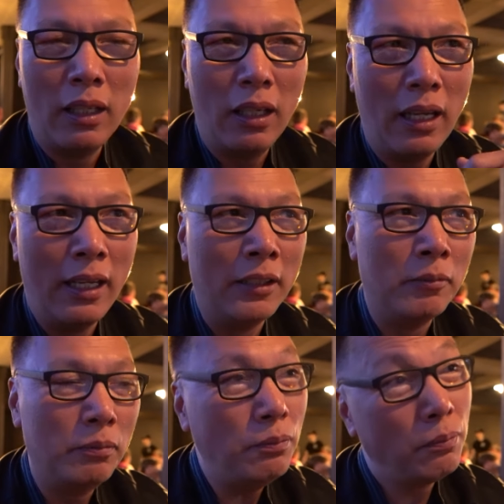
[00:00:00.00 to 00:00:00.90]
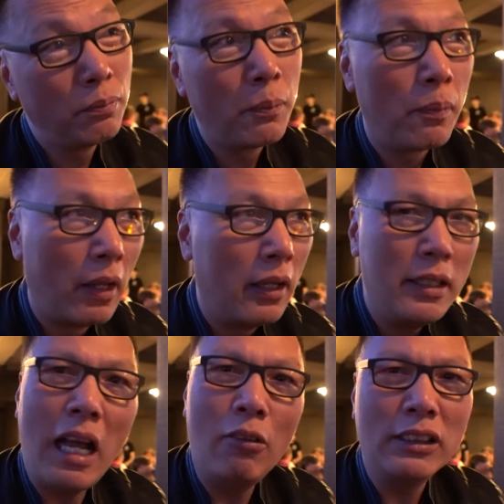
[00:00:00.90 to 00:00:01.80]
And
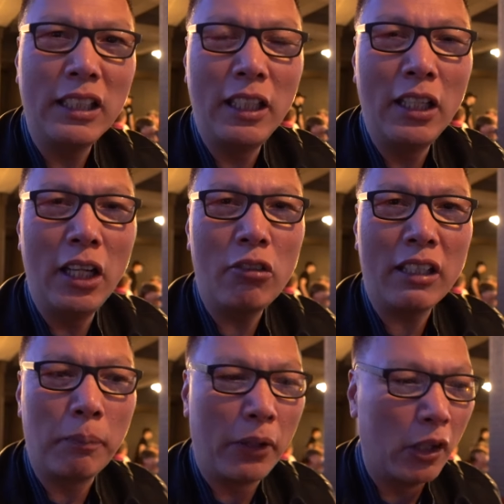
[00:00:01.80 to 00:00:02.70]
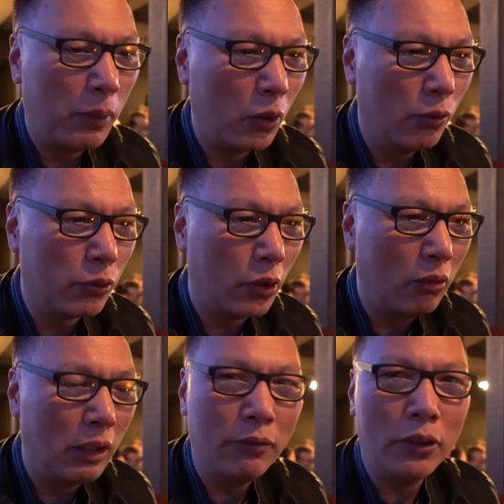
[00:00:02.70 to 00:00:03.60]
yeah, I would say they're quite comparable, but
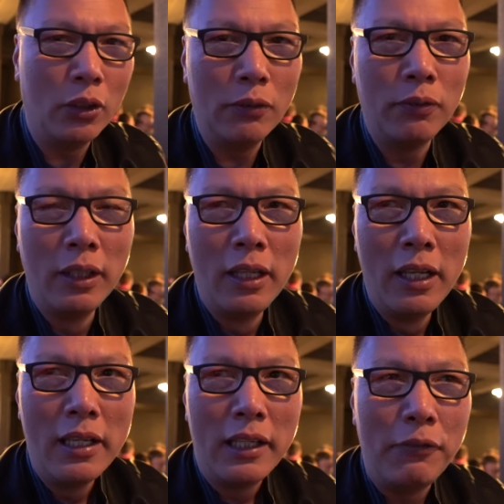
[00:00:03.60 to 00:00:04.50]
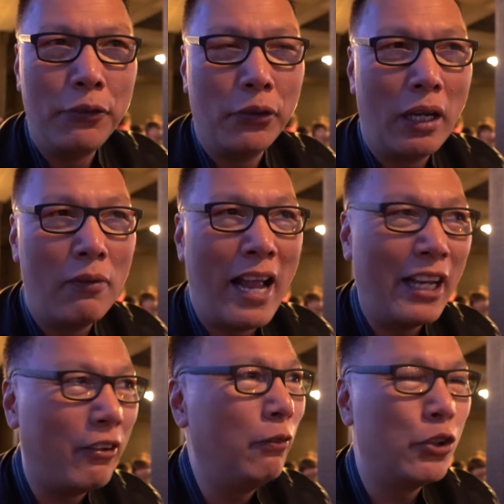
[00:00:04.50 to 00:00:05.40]
overall, uh, you know, if, if you have a
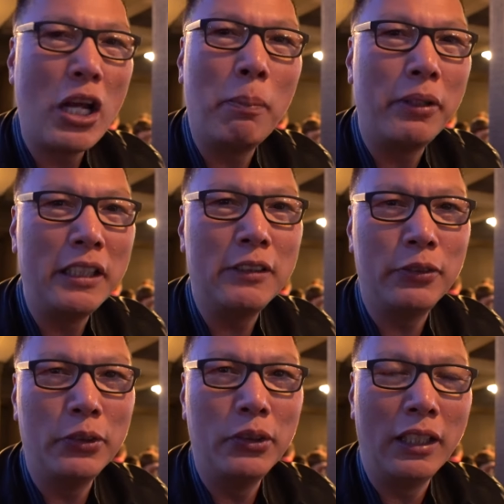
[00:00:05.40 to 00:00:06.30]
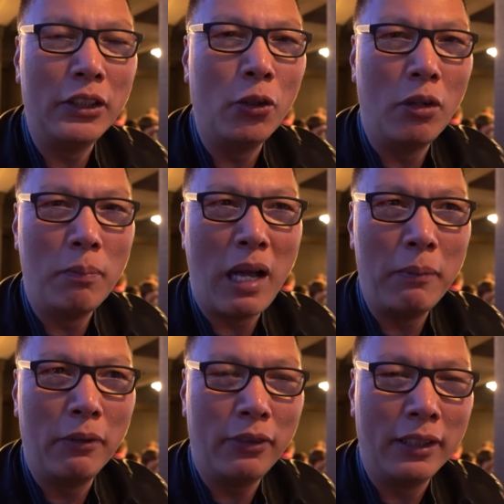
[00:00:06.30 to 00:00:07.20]
hankering for Japanese food and you're in
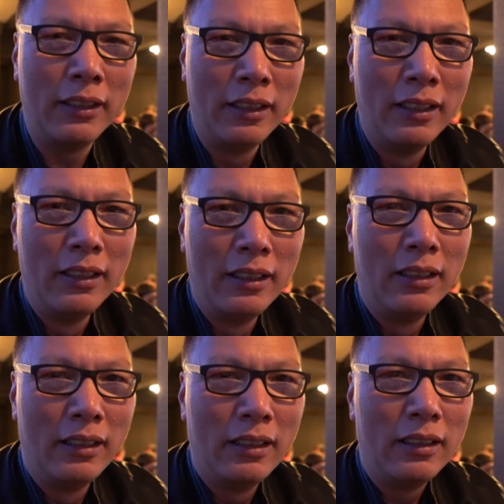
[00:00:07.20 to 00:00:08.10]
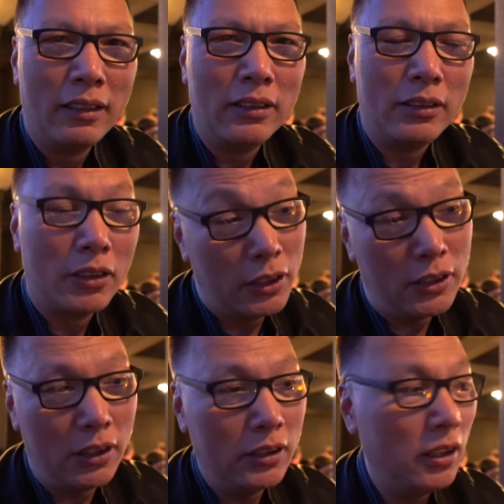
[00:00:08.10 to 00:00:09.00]
Mammoth and
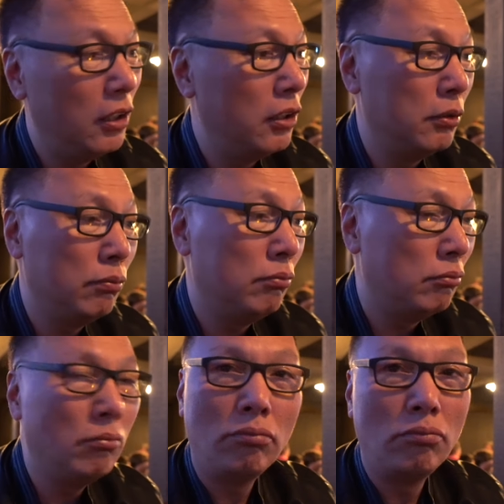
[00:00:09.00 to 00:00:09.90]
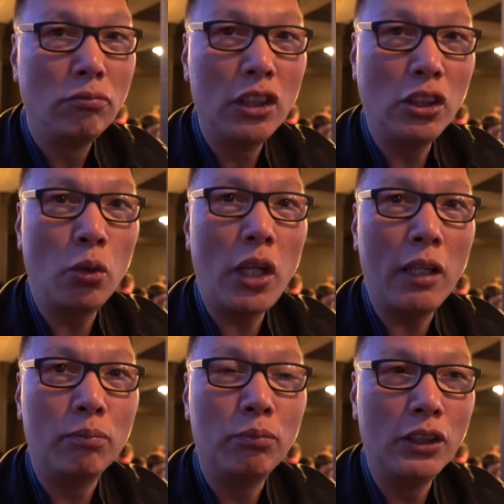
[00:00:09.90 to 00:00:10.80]
this is a, um, this is okay.
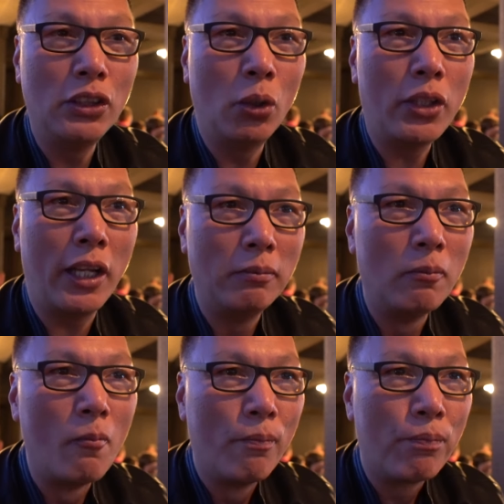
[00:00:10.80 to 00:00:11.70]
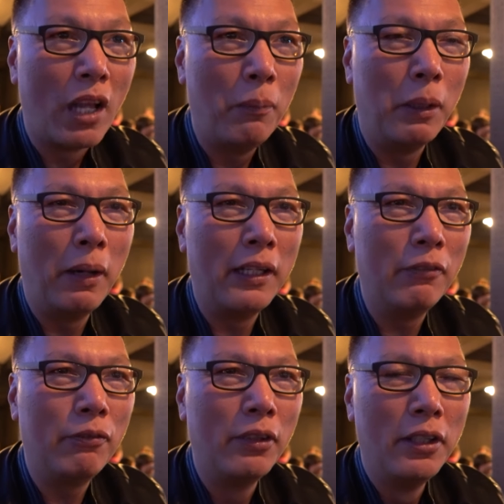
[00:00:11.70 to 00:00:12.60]
This is okay. I mean, but
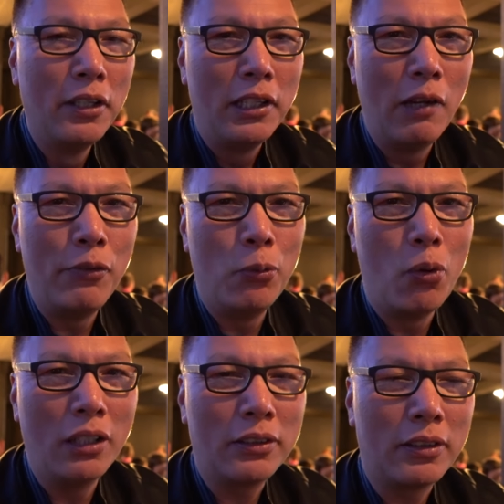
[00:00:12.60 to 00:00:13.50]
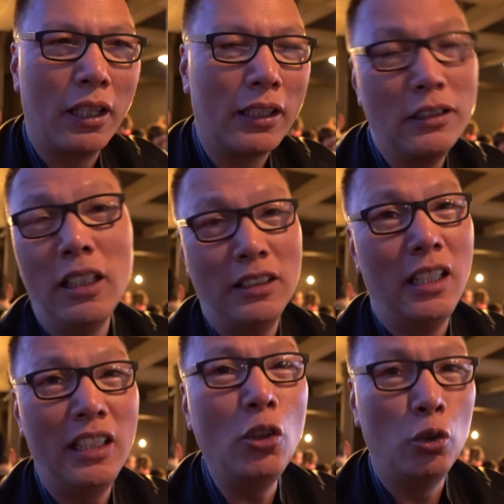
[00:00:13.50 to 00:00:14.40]
if if you want, like, it's, it's,
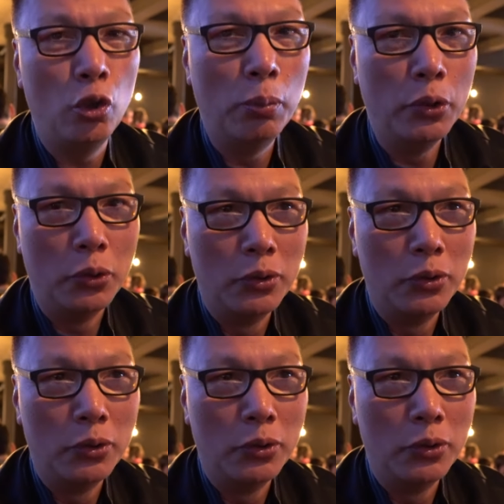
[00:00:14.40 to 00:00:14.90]
it's no Nobu,